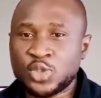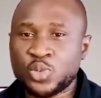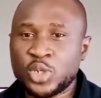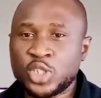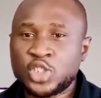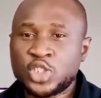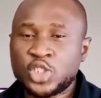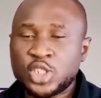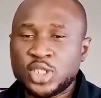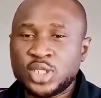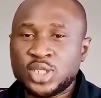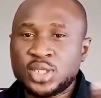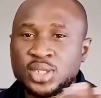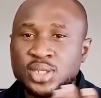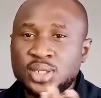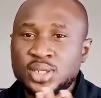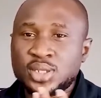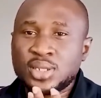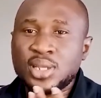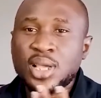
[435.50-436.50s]
were
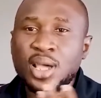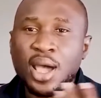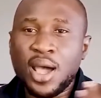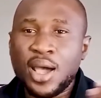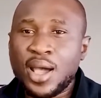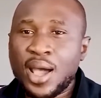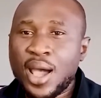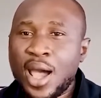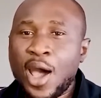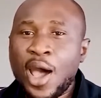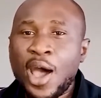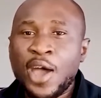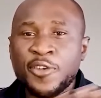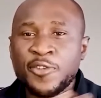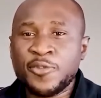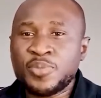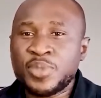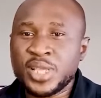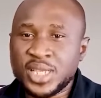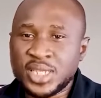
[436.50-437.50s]
just out of
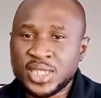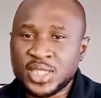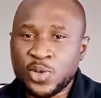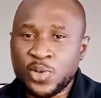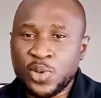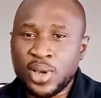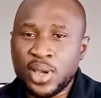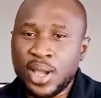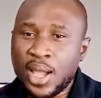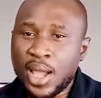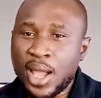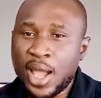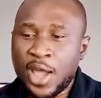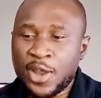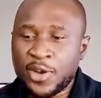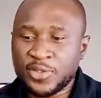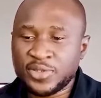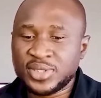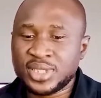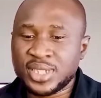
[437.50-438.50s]
place, they were out
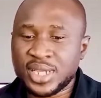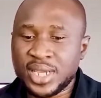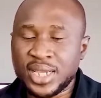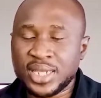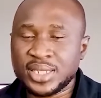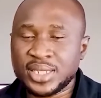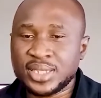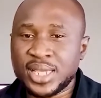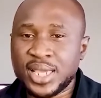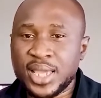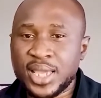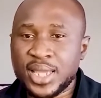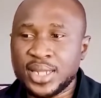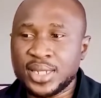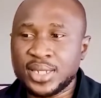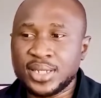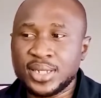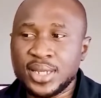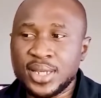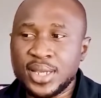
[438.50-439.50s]
of sight,
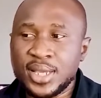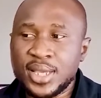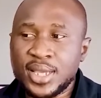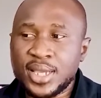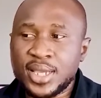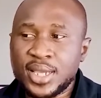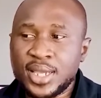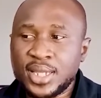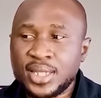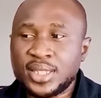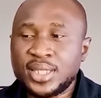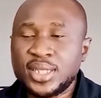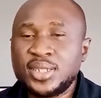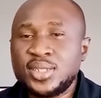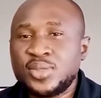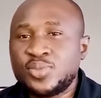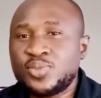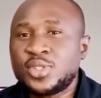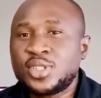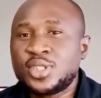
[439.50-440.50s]
and it
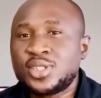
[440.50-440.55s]
did